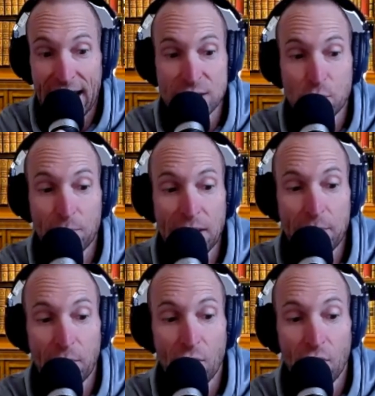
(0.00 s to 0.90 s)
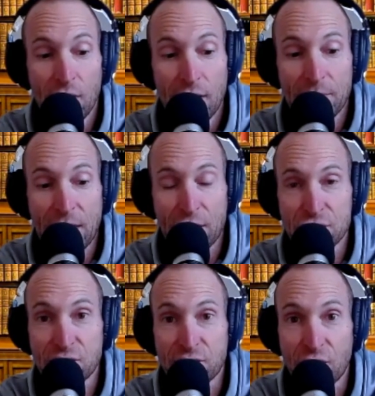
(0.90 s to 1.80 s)
is when people that are
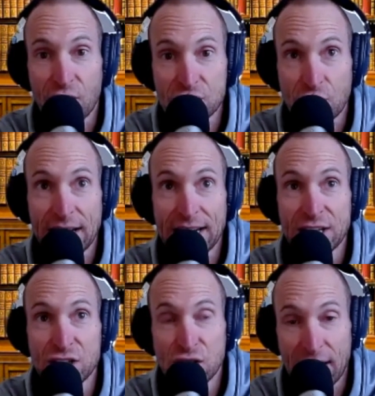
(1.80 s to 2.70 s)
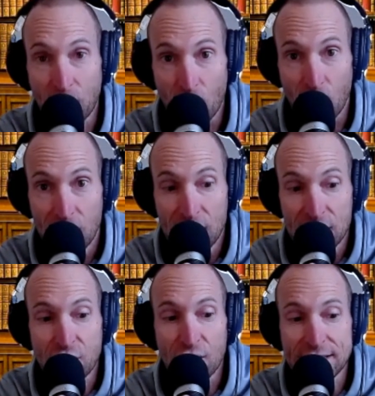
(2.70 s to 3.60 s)
just frustrated in general
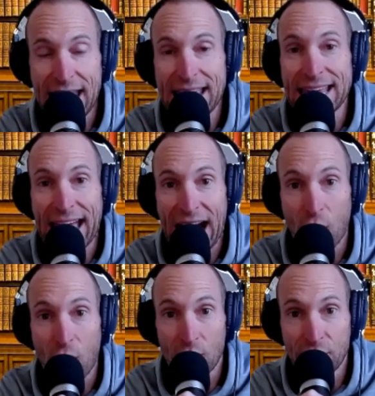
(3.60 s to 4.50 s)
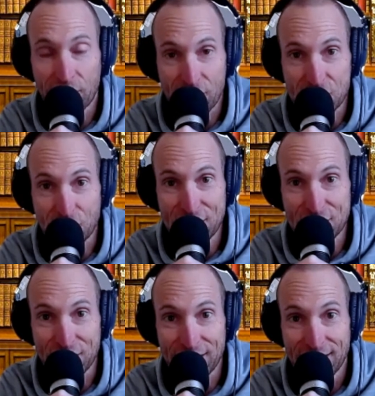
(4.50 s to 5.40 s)
start taking out their
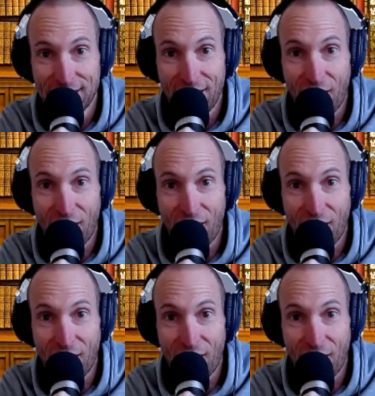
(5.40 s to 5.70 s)
frustration